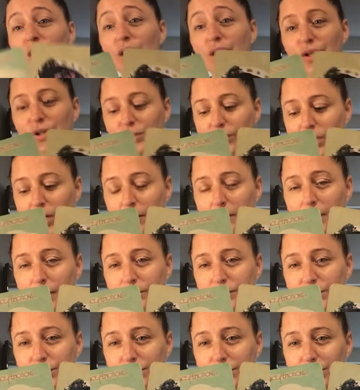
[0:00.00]
you come up
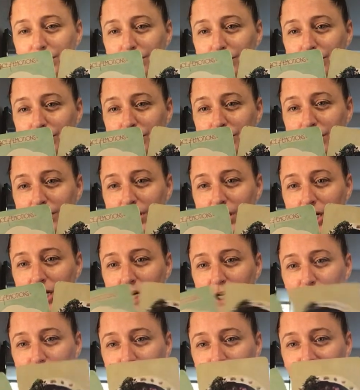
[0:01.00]
to a
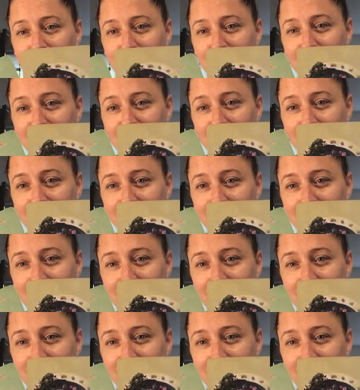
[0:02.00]
new beginning